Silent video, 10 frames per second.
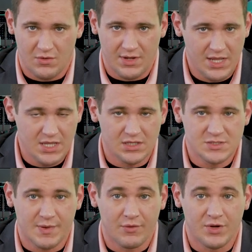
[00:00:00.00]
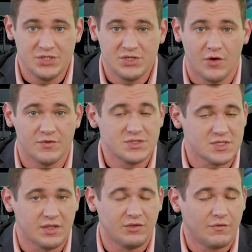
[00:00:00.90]
own hands by reaching
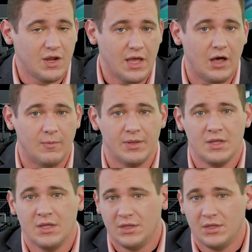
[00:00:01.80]
overseas for help.